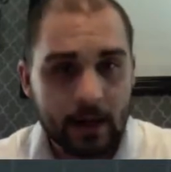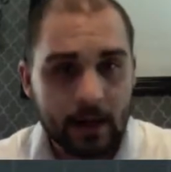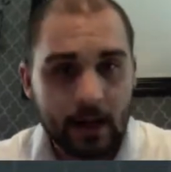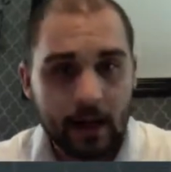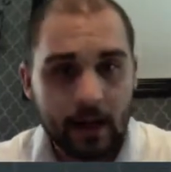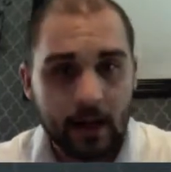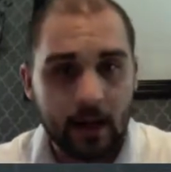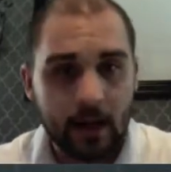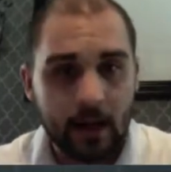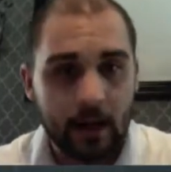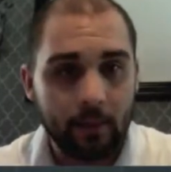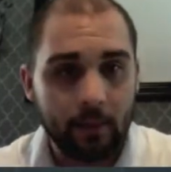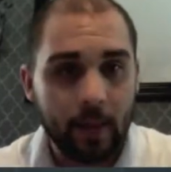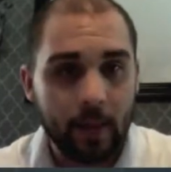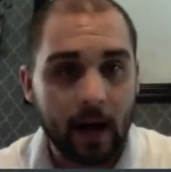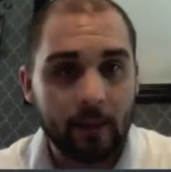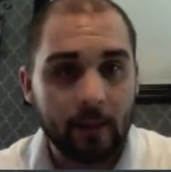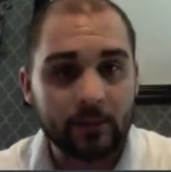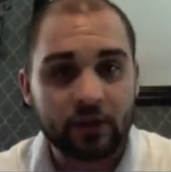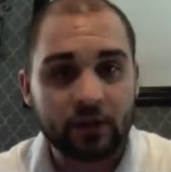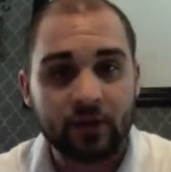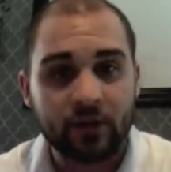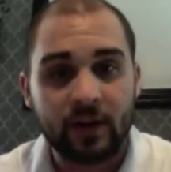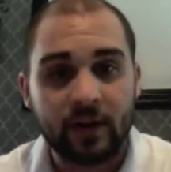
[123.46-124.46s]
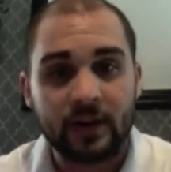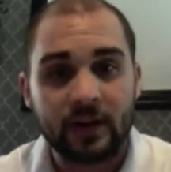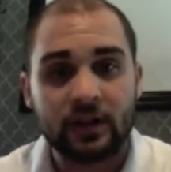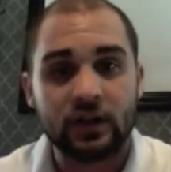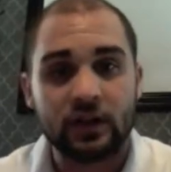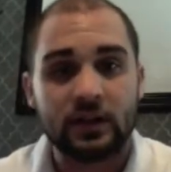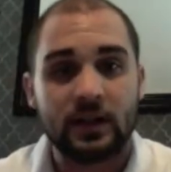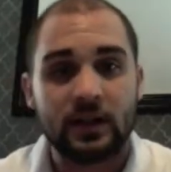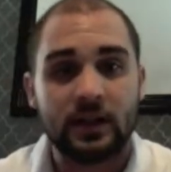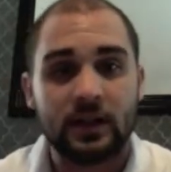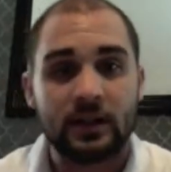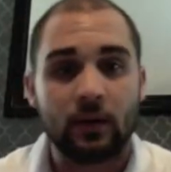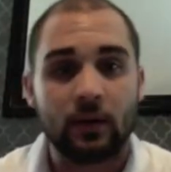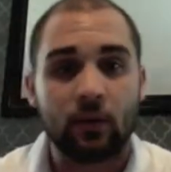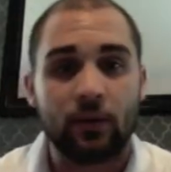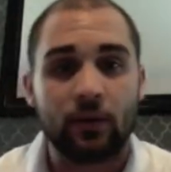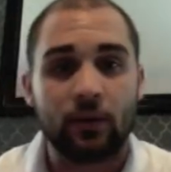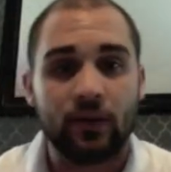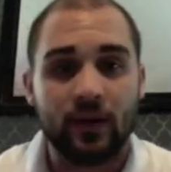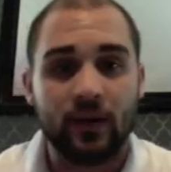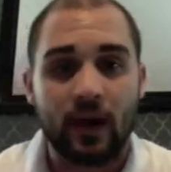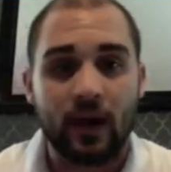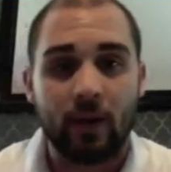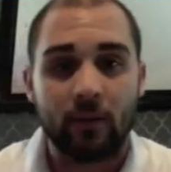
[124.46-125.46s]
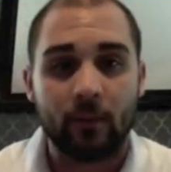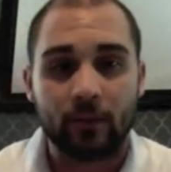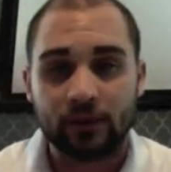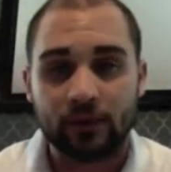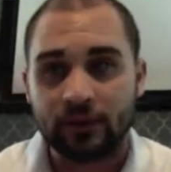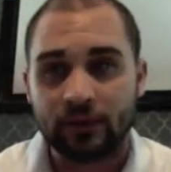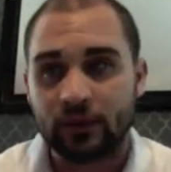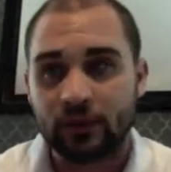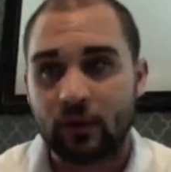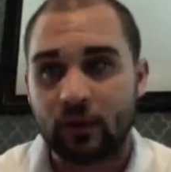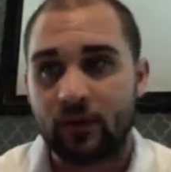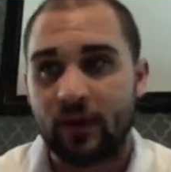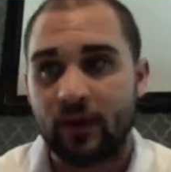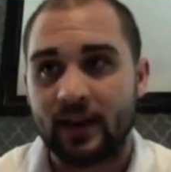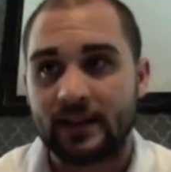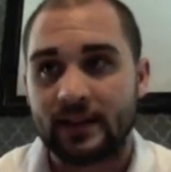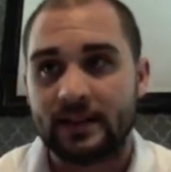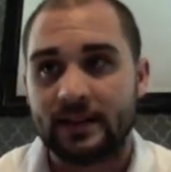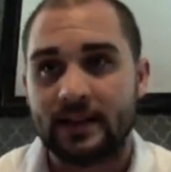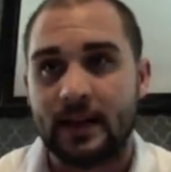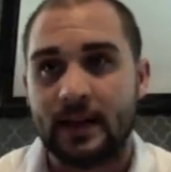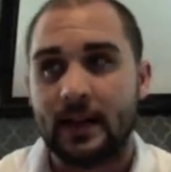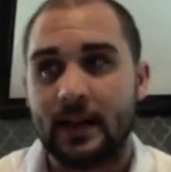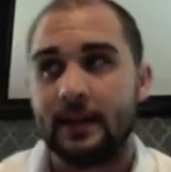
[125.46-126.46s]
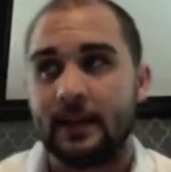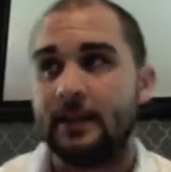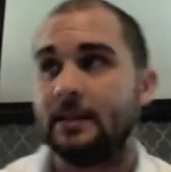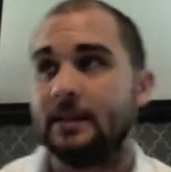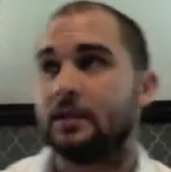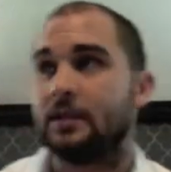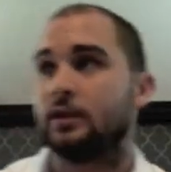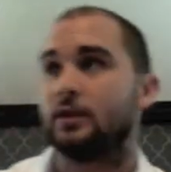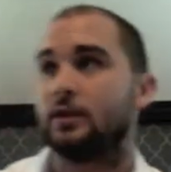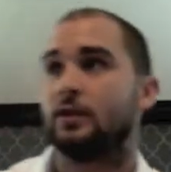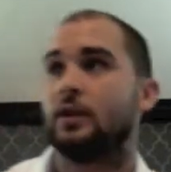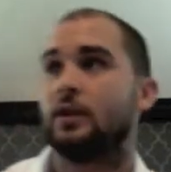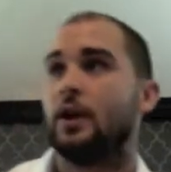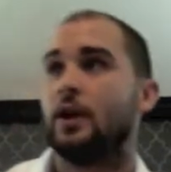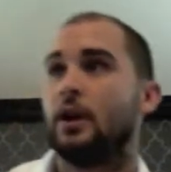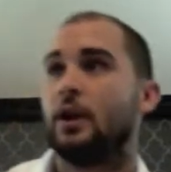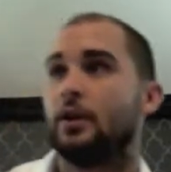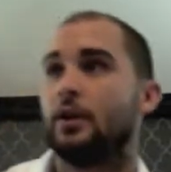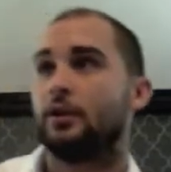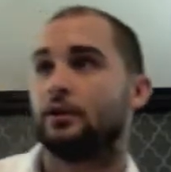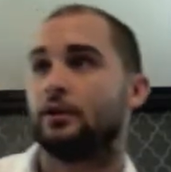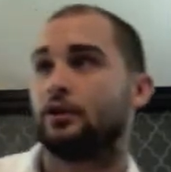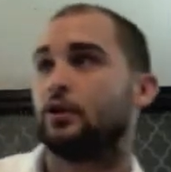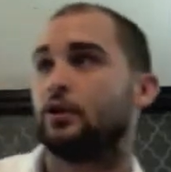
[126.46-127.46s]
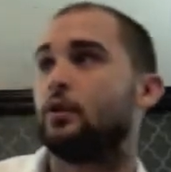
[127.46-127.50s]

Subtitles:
Observations that deal with numbers. So if I said there's two